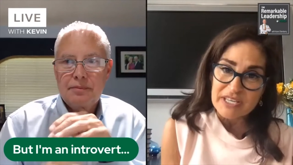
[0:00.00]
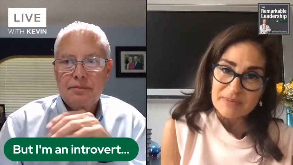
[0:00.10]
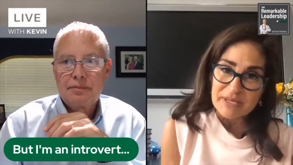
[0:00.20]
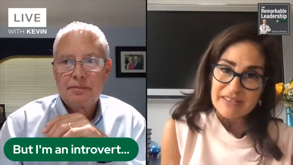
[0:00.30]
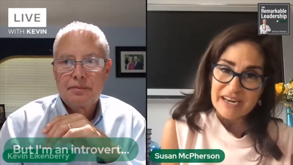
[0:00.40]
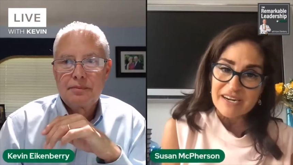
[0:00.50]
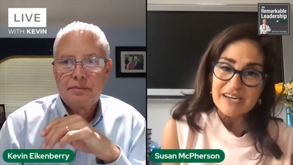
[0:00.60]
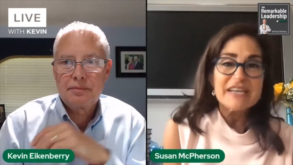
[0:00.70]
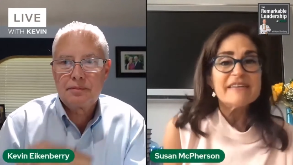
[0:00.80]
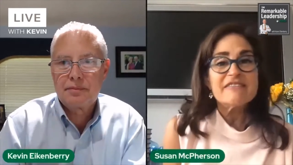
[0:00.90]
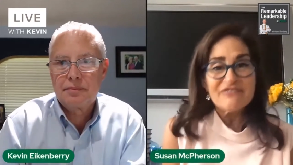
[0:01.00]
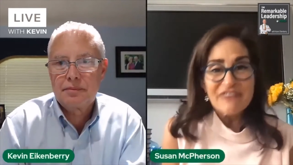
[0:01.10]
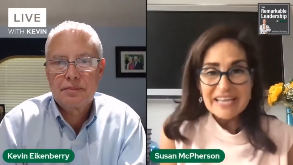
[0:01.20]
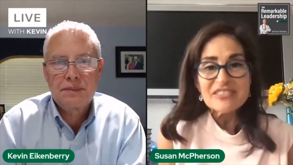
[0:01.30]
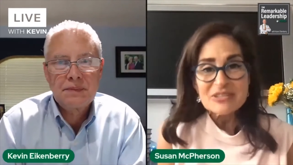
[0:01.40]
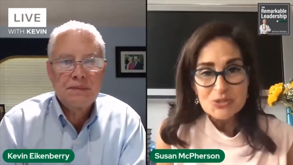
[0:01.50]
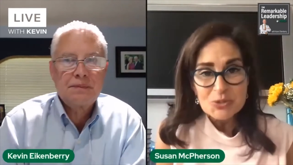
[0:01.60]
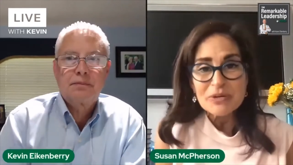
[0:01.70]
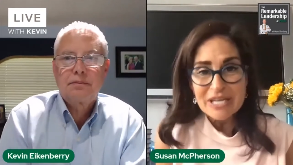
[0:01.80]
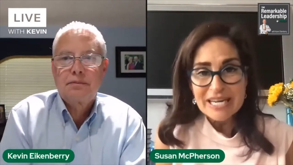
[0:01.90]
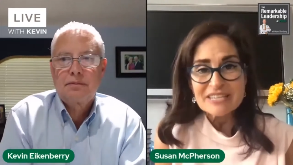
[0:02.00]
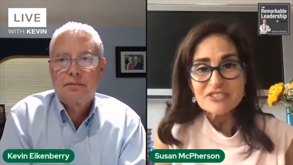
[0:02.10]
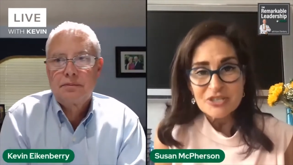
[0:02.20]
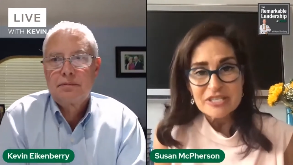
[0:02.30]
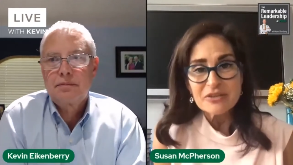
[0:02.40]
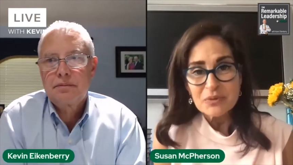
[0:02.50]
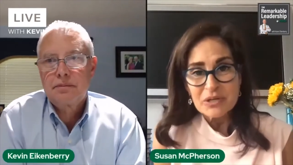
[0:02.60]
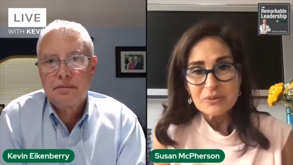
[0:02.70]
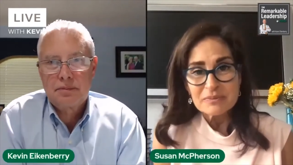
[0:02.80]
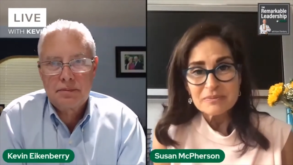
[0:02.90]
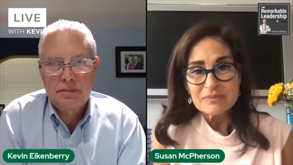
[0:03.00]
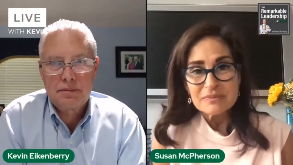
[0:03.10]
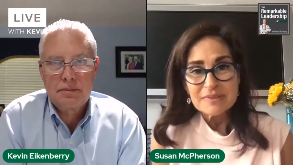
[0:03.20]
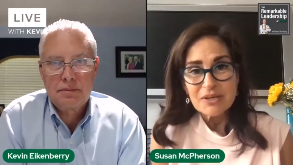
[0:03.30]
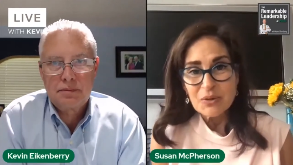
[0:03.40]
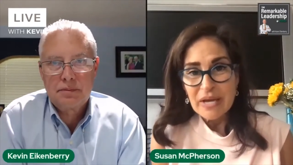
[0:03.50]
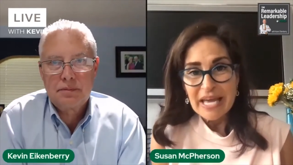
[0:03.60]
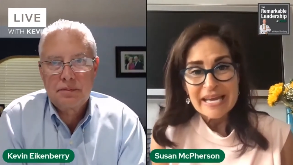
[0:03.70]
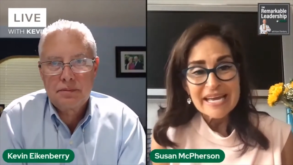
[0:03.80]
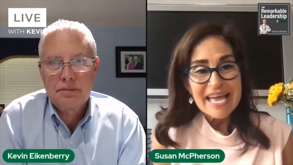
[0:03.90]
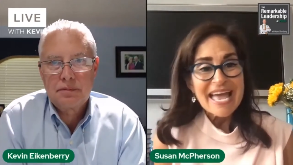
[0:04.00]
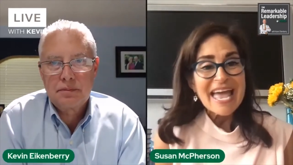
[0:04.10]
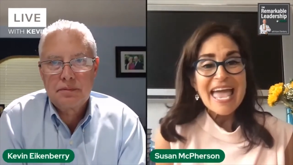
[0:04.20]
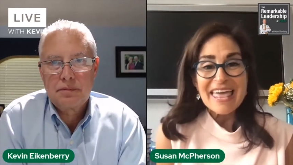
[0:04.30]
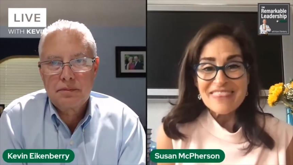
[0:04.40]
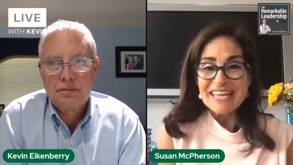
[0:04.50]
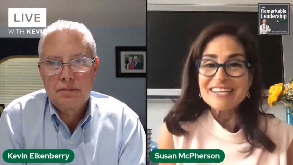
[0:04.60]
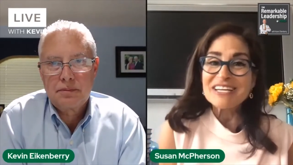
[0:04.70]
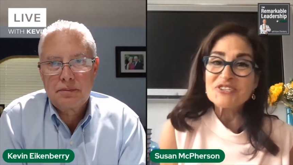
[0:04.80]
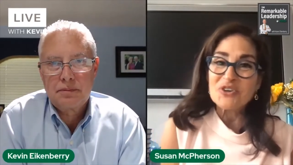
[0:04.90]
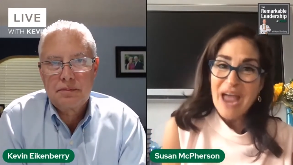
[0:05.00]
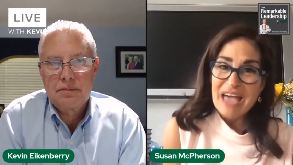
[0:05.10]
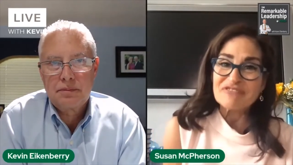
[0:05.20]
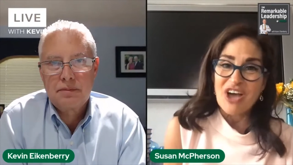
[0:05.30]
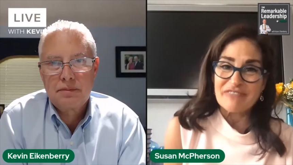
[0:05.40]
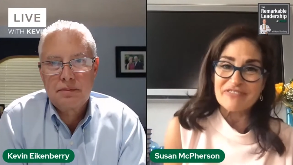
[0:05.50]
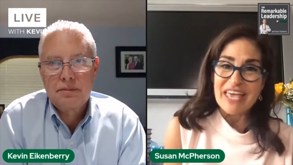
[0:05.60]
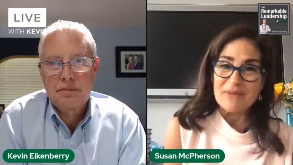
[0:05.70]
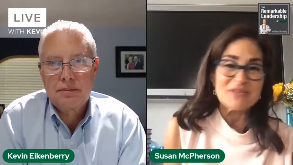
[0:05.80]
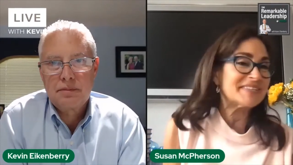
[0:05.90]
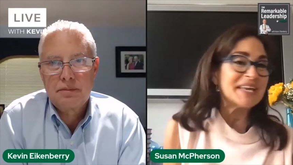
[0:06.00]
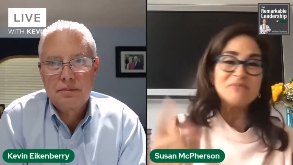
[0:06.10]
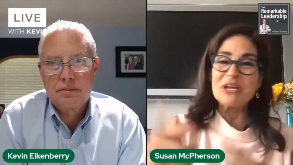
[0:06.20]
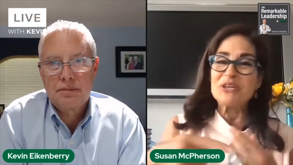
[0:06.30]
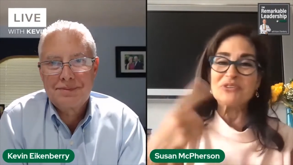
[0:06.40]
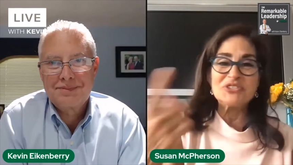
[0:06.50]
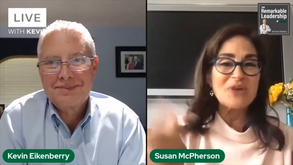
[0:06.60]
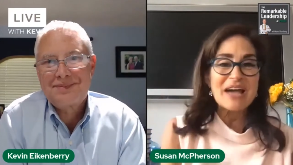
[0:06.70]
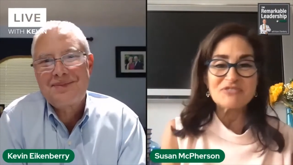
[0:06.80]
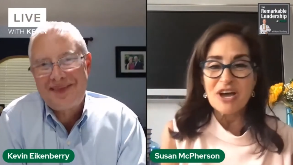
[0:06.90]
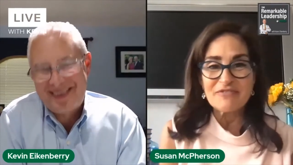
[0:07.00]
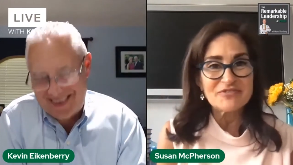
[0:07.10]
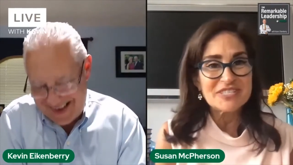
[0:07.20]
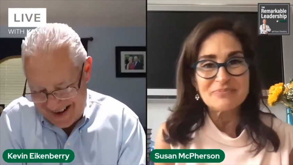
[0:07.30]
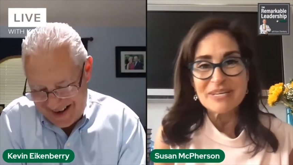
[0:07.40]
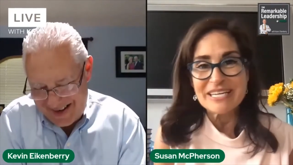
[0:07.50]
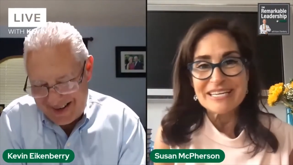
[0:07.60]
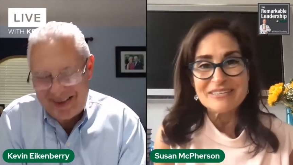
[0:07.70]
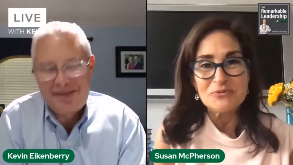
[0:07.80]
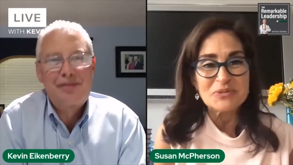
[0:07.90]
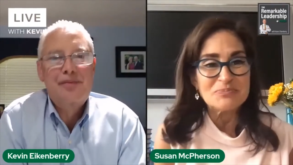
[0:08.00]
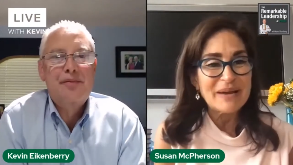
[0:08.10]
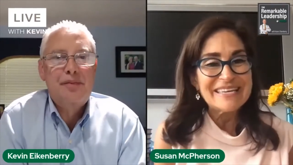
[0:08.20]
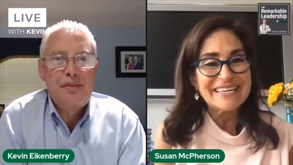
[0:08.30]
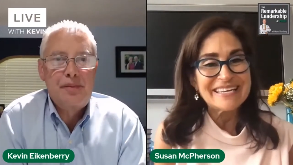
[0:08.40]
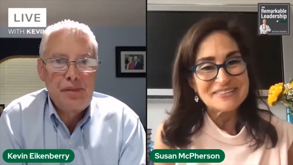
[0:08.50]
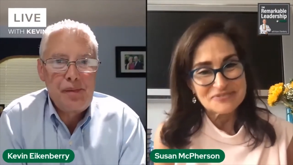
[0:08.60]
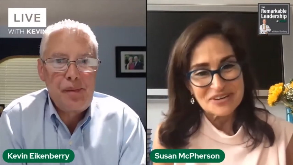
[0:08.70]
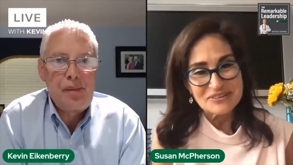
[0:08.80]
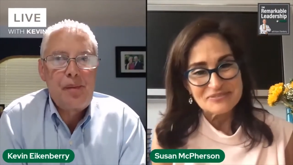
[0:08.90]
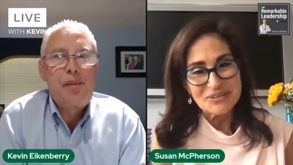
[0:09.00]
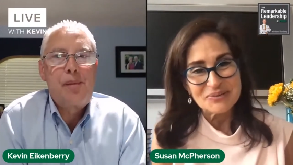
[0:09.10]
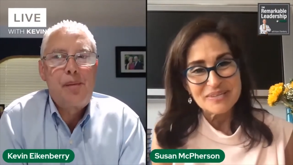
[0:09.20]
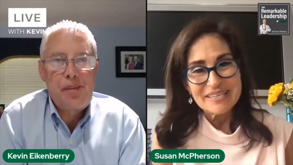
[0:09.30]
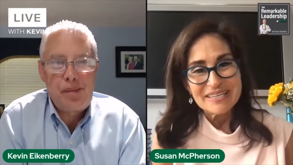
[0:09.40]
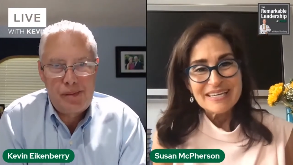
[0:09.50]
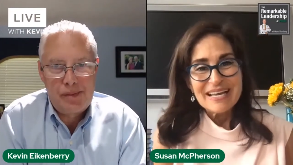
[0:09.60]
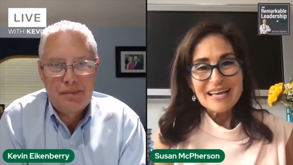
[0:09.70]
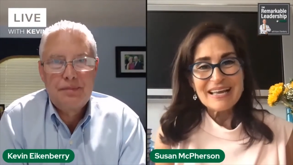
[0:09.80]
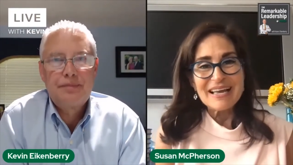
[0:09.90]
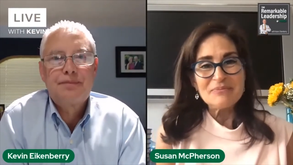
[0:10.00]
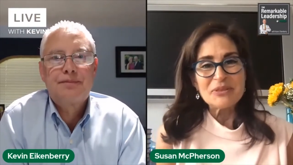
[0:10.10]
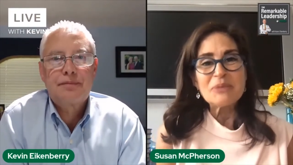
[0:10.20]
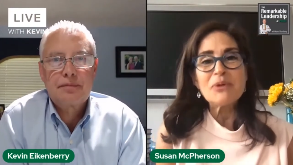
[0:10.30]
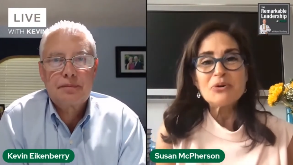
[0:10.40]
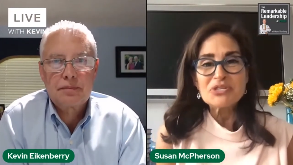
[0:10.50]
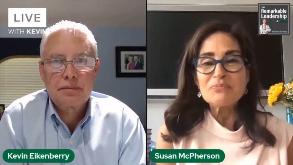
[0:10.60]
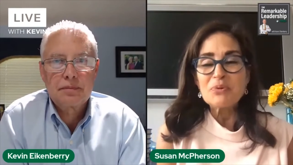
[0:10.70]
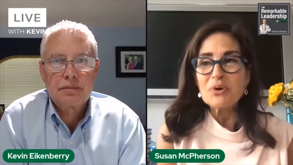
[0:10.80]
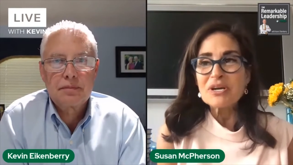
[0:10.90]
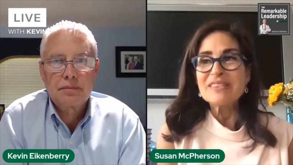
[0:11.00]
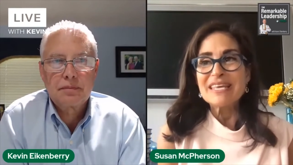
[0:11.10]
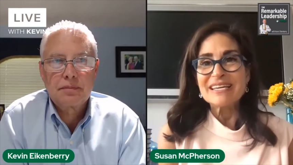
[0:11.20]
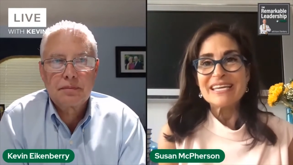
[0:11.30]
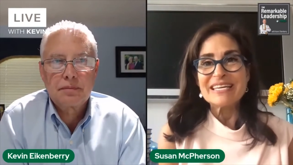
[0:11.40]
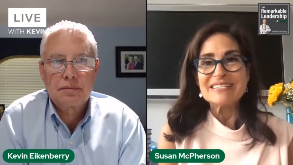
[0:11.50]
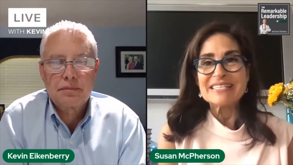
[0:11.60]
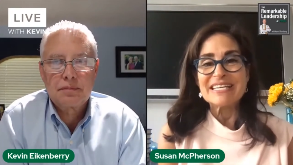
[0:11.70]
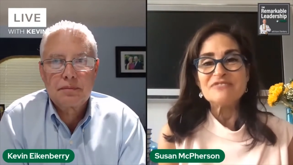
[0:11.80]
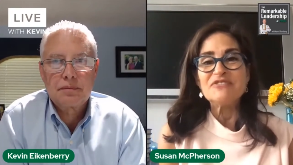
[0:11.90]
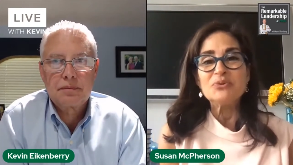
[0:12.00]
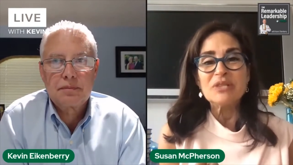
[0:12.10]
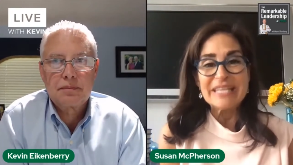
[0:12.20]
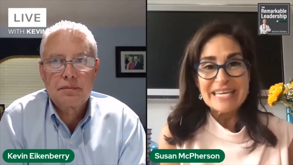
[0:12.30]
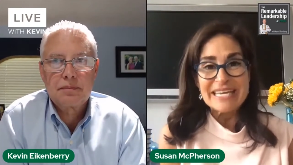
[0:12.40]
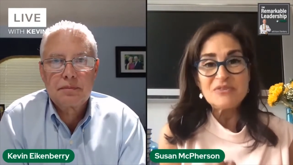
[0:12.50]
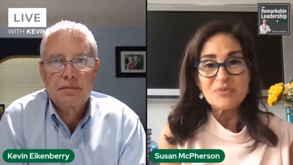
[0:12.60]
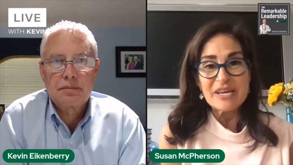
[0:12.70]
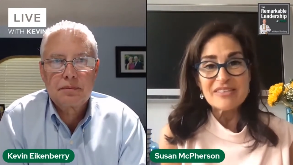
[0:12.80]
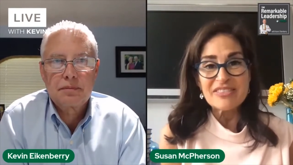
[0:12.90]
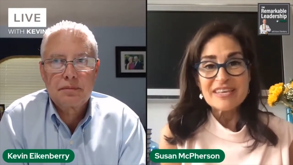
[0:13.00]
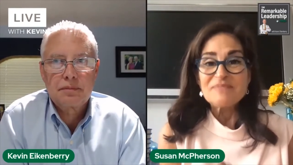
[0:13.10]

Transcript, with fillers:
Speaker 1: going to be there, find the super connector in the room, okay? And then kind of draft off them the same way you would draft off somebody who was biking in front of you. But the most important thing is, if you lead with